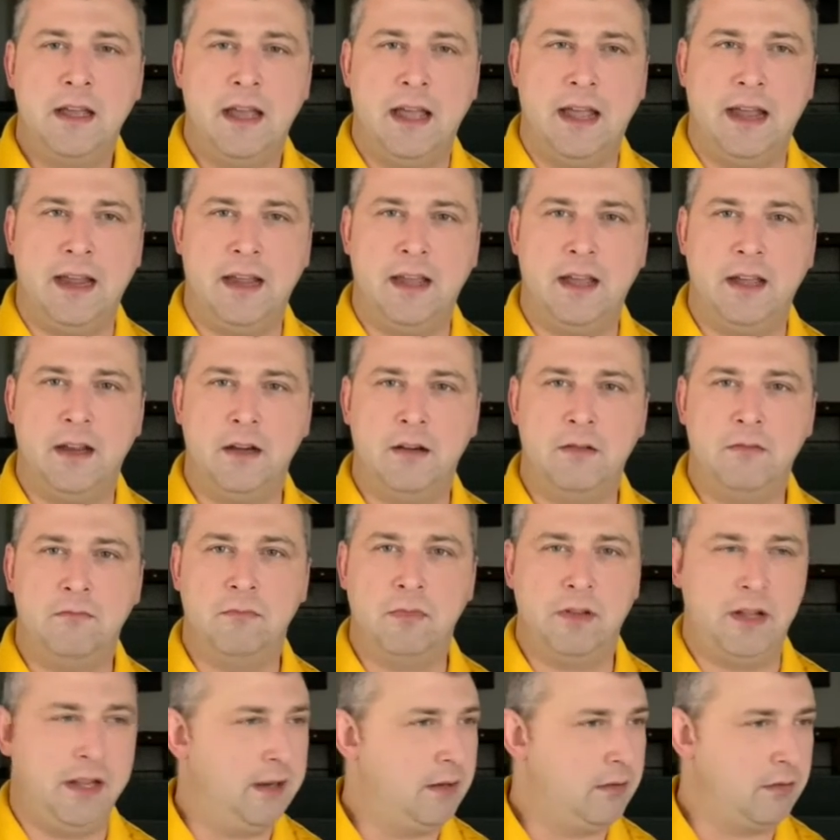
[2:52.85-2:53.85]

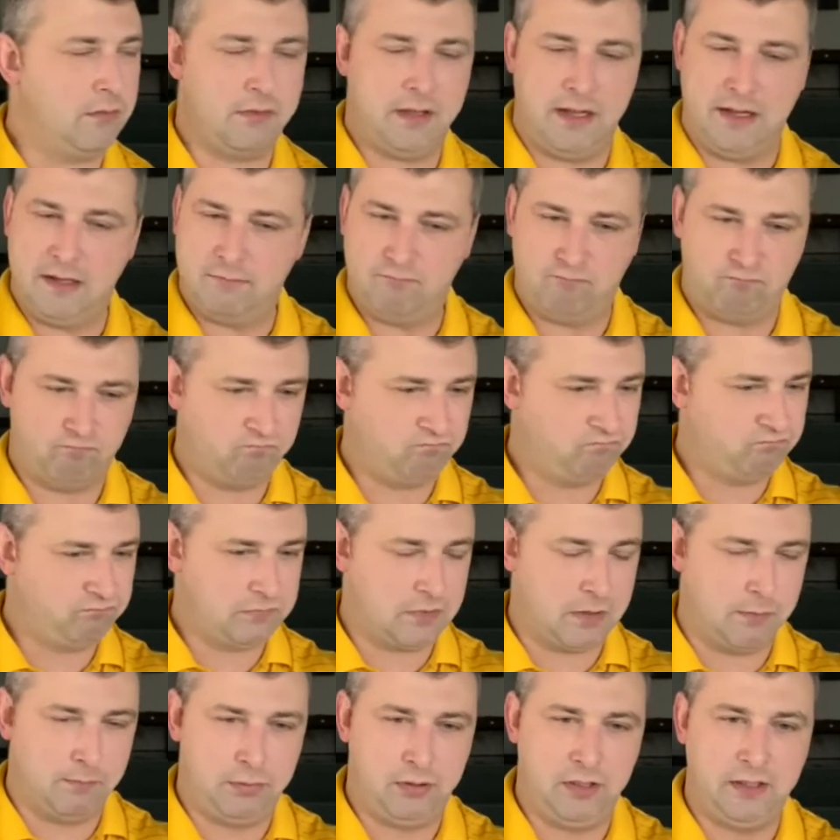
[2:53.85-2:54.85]
and it, it
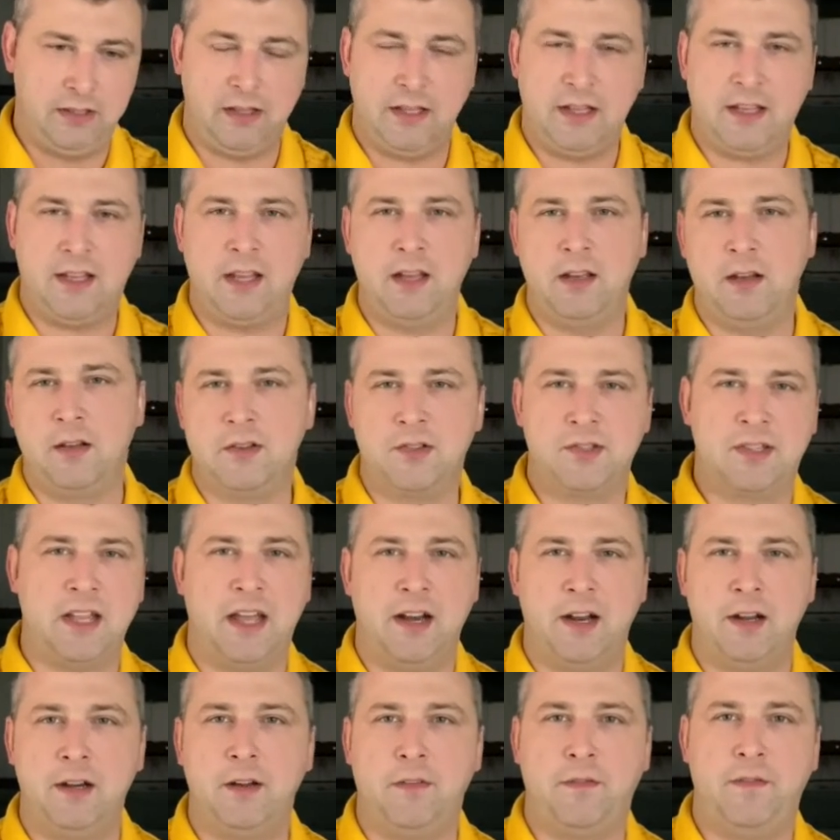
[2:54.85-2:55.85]
completely kills
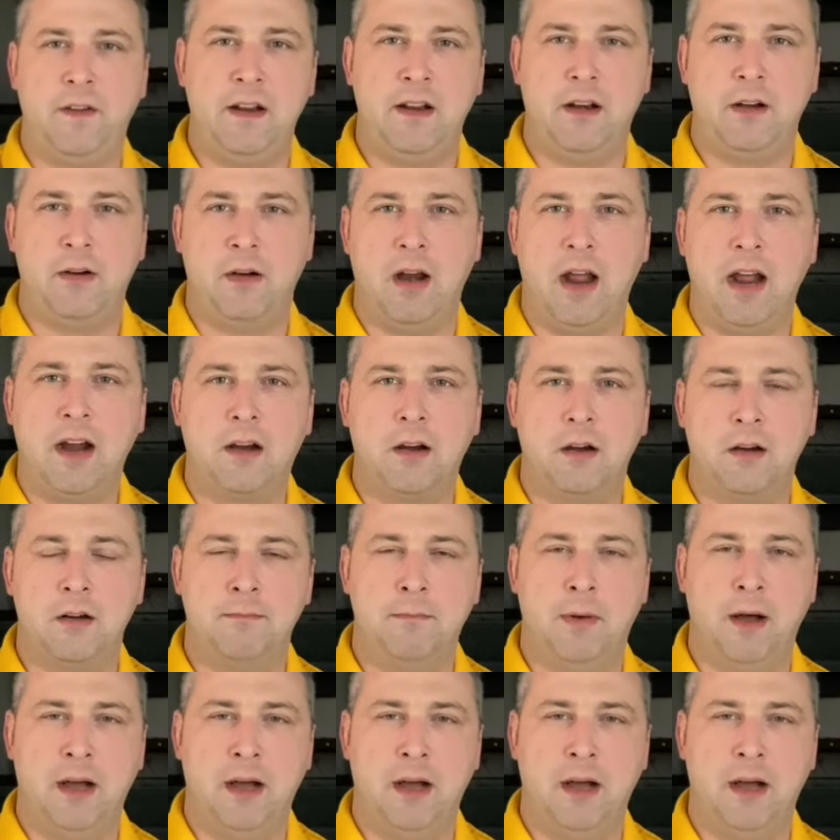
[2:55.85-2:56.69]
that undefeated record.